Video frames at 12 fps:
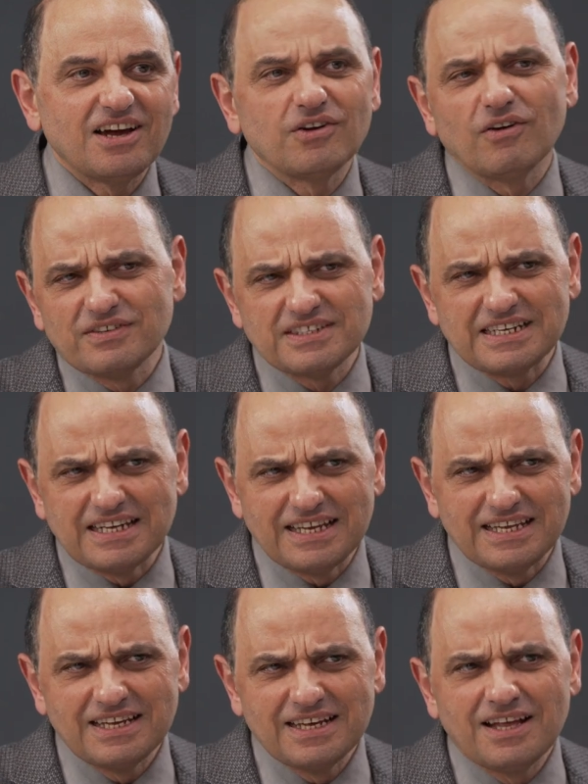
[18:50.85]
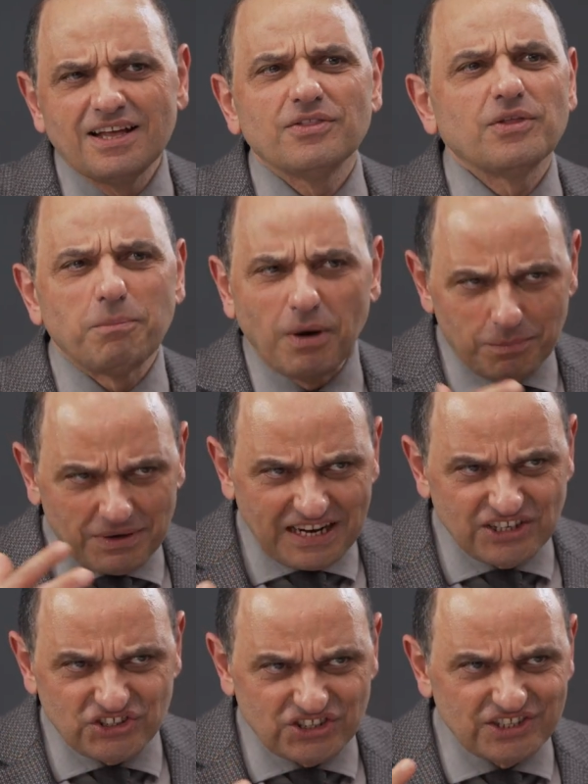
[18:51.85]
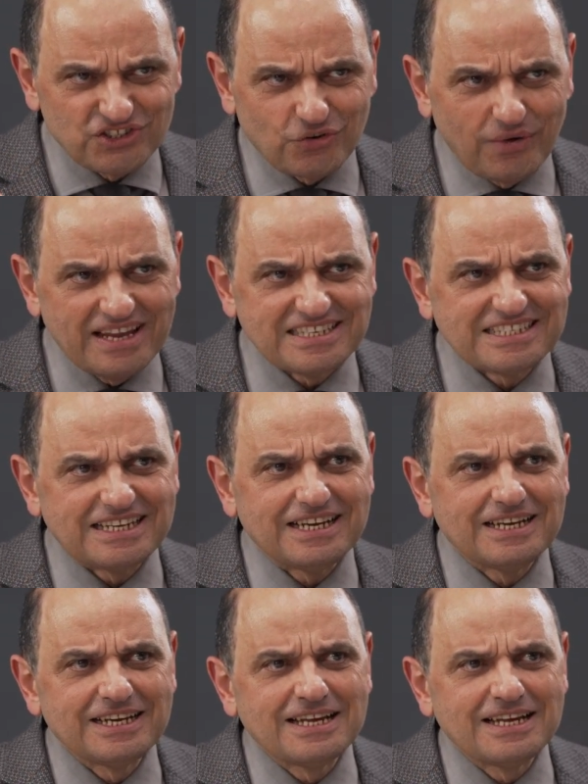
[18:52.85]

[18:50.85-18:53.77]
and obviously the population is greater.